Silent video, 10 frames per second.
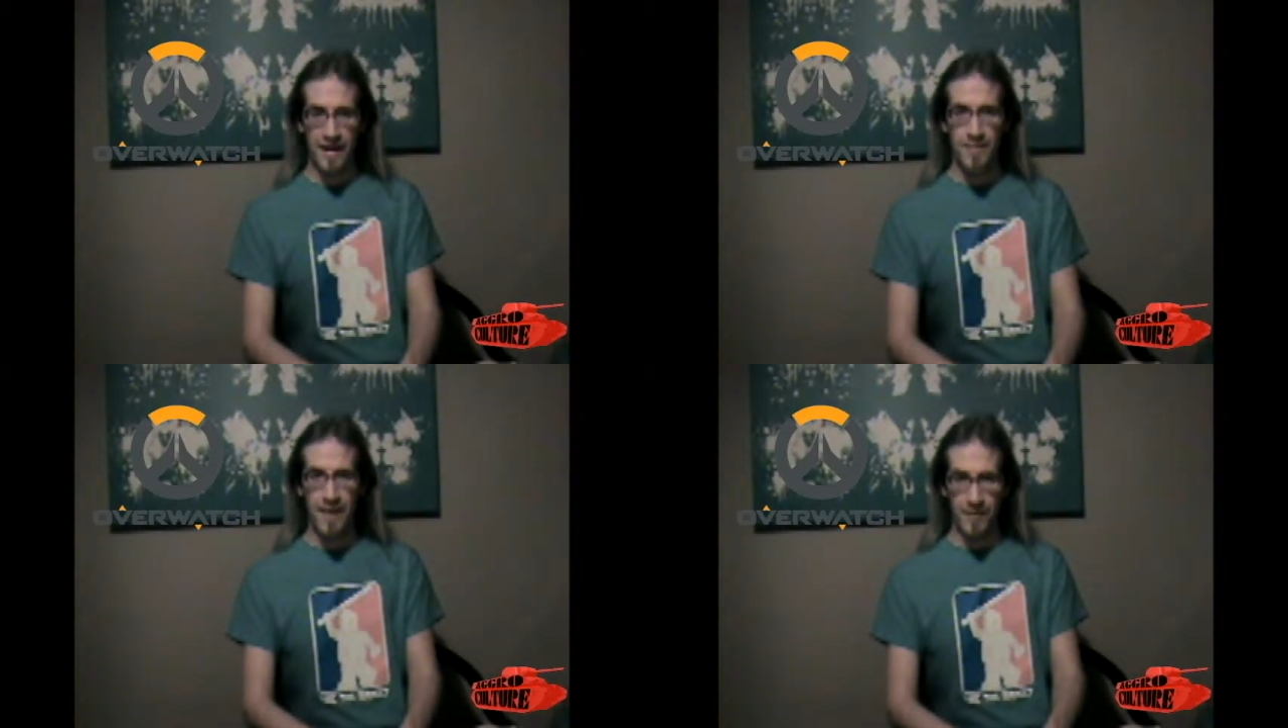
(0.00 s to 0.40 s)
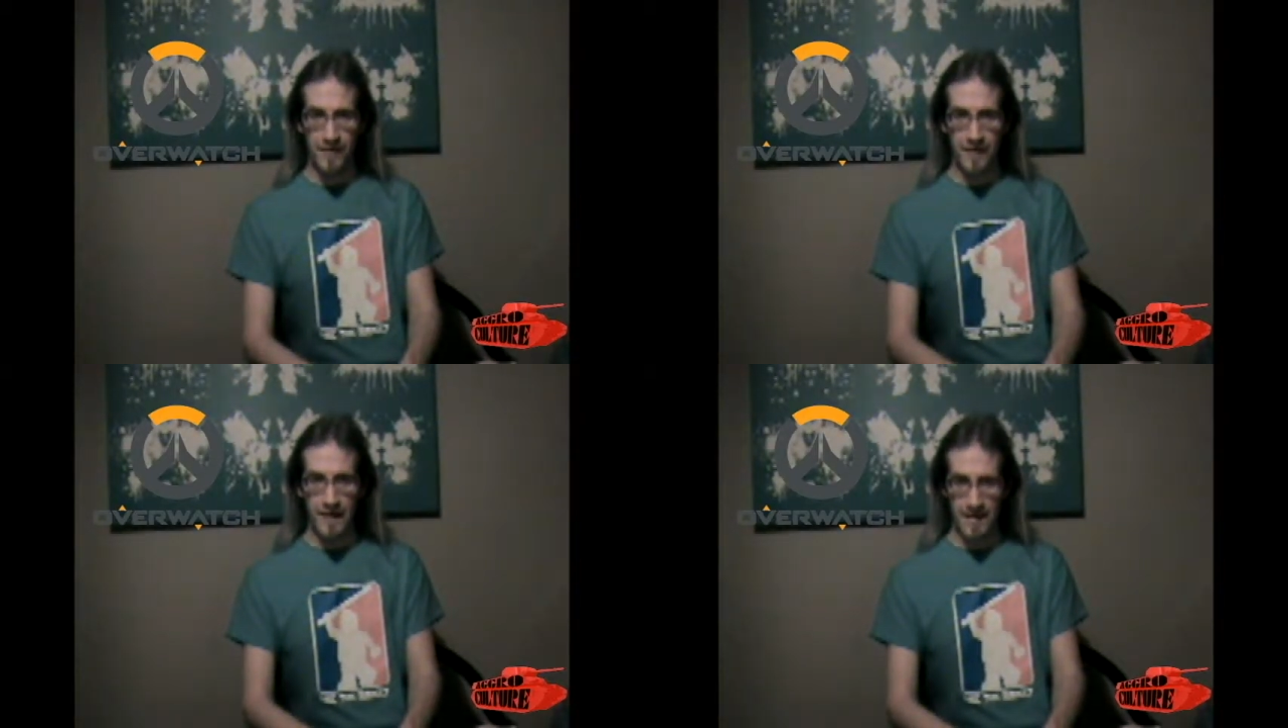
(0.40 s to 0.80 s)
about
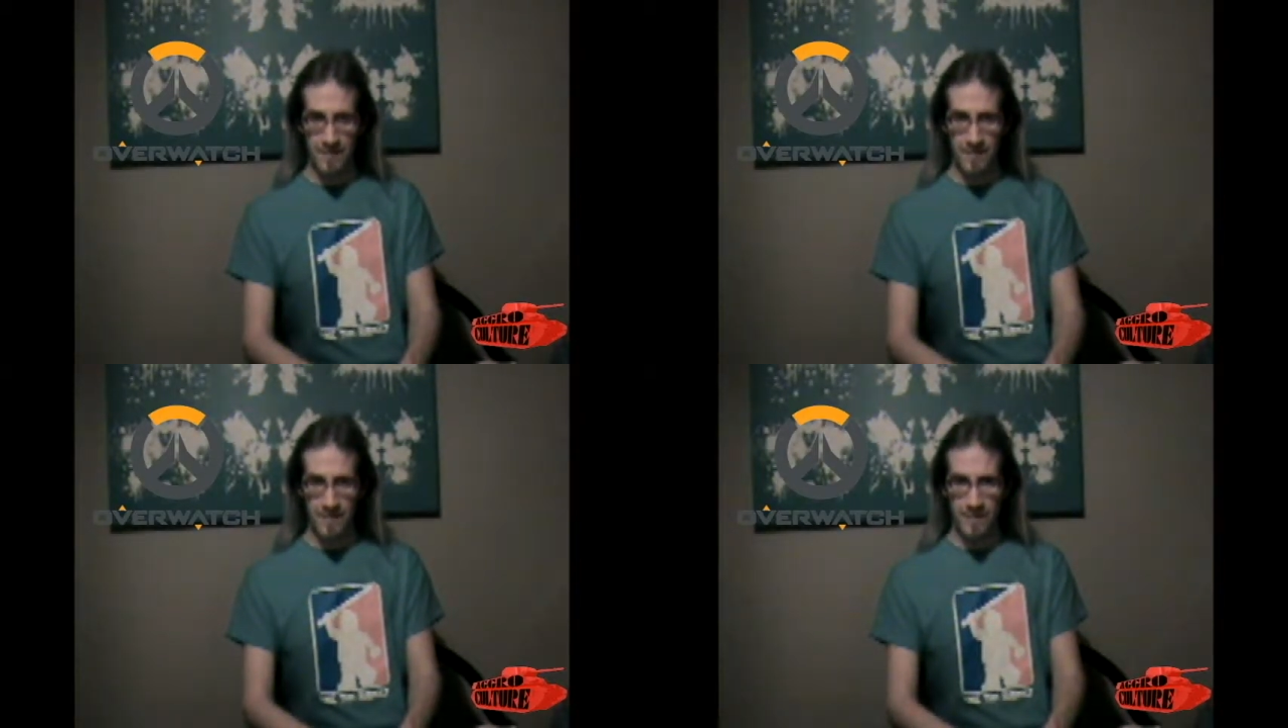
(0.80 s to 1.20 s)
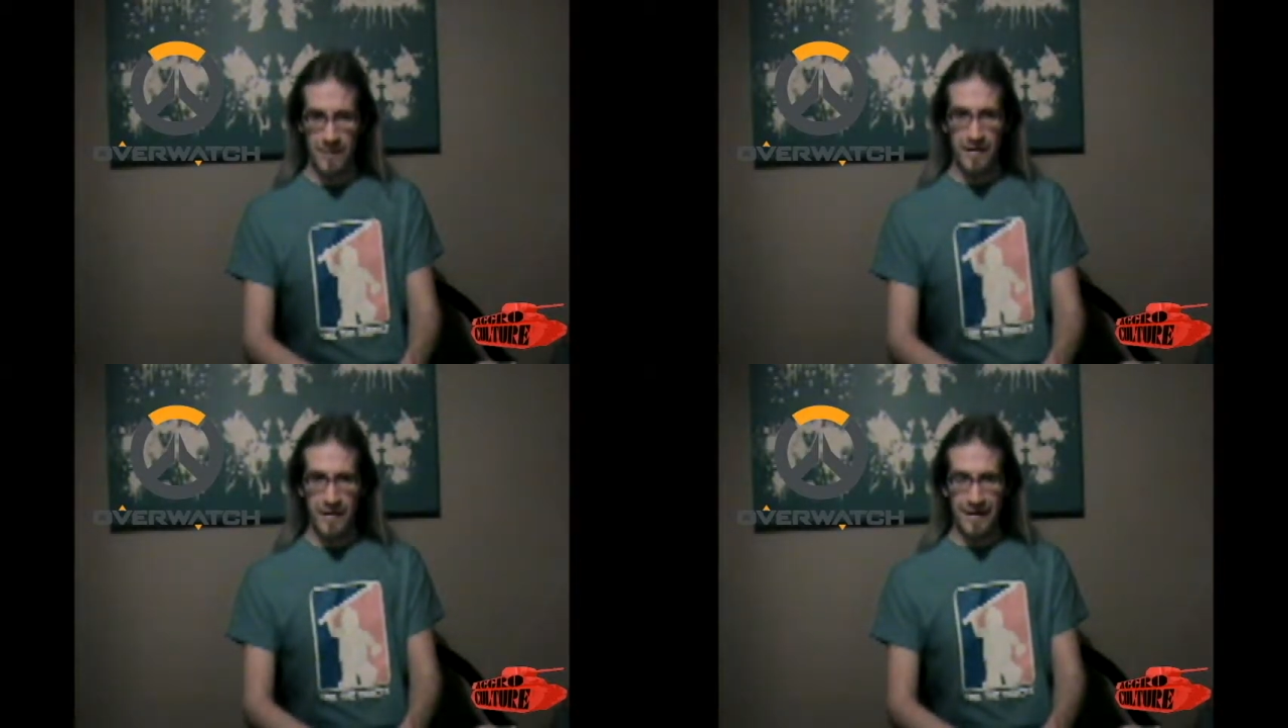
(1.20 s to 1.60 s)
the game
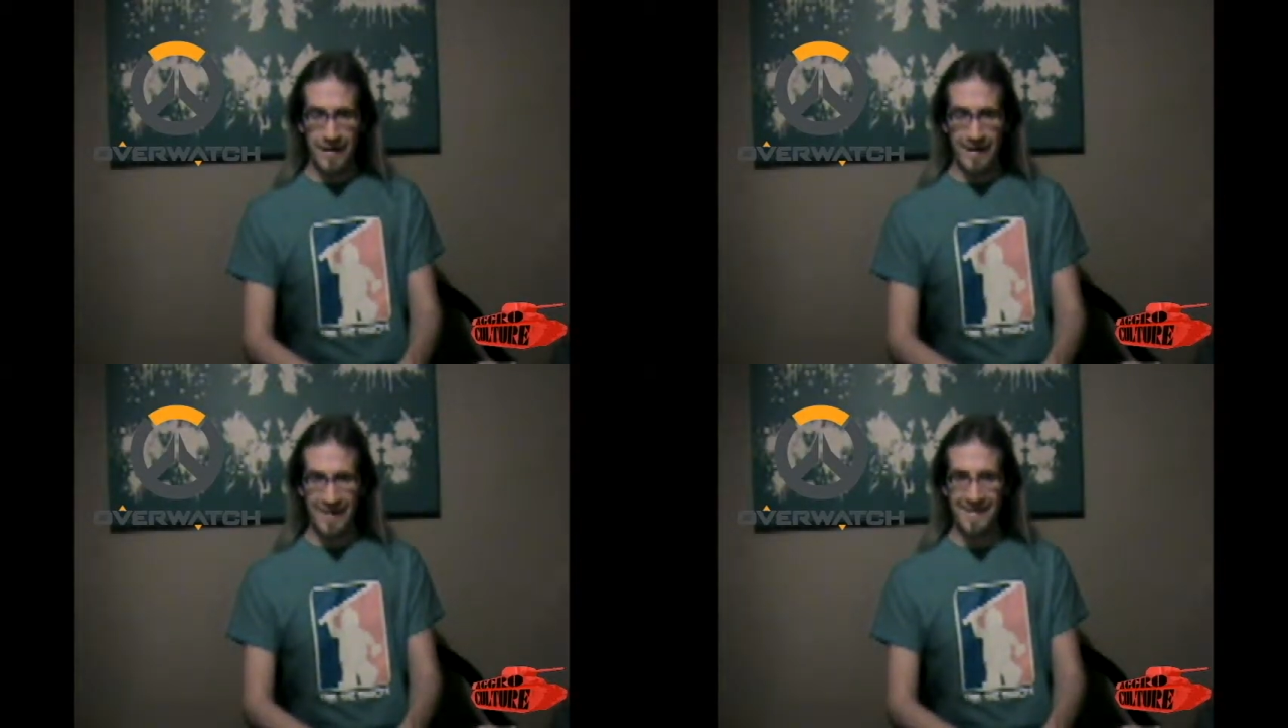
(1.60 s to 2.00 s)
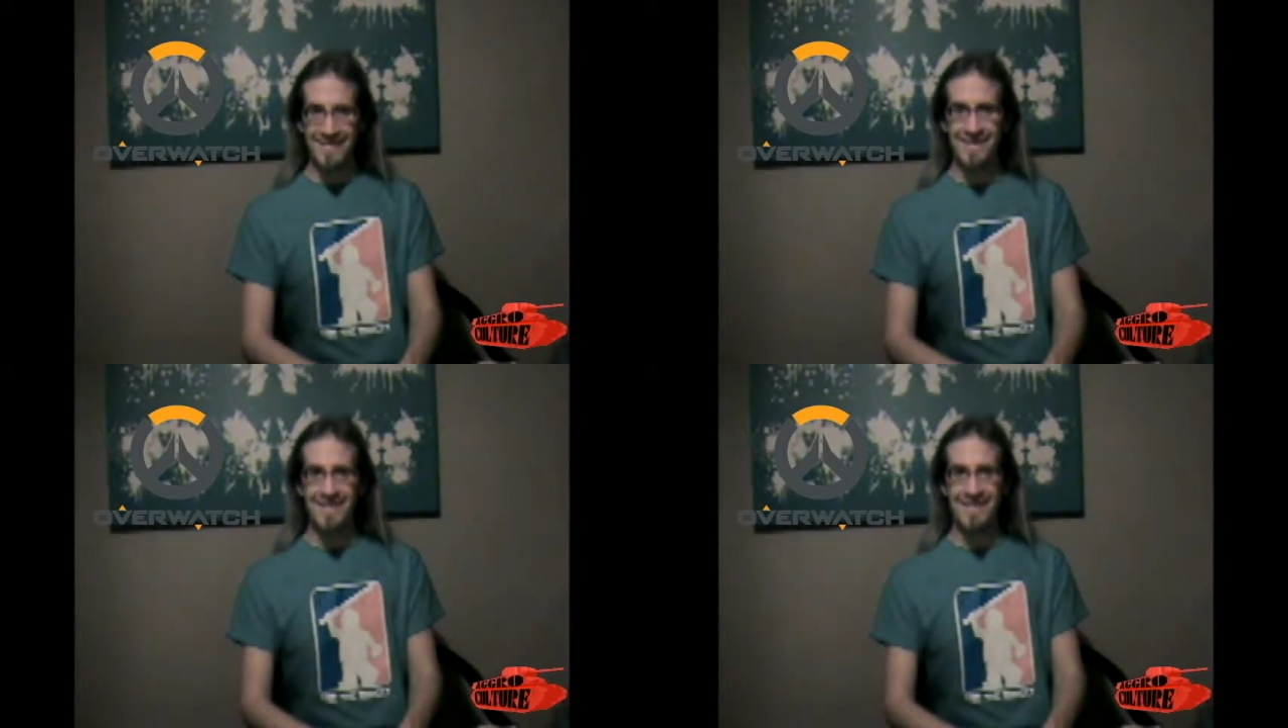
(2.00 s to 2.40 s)
is